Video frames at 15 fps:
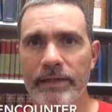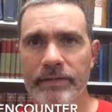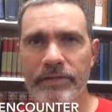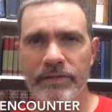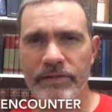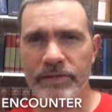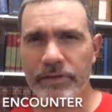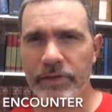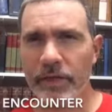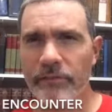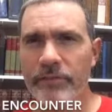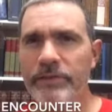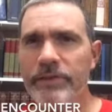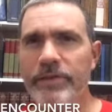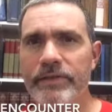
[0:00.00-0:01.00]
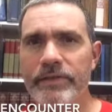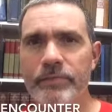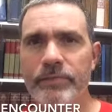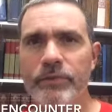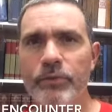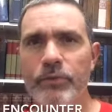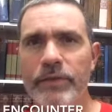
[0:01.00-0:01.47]
and there's this conversation
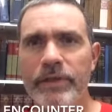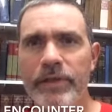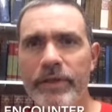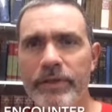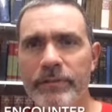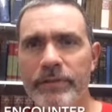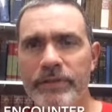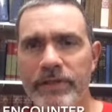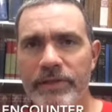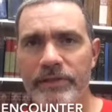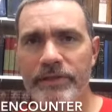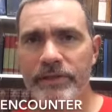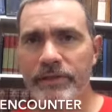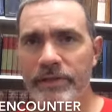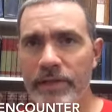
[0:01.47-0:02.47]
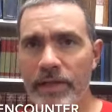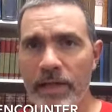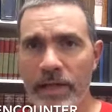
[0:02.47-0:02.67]
between him and Jesus.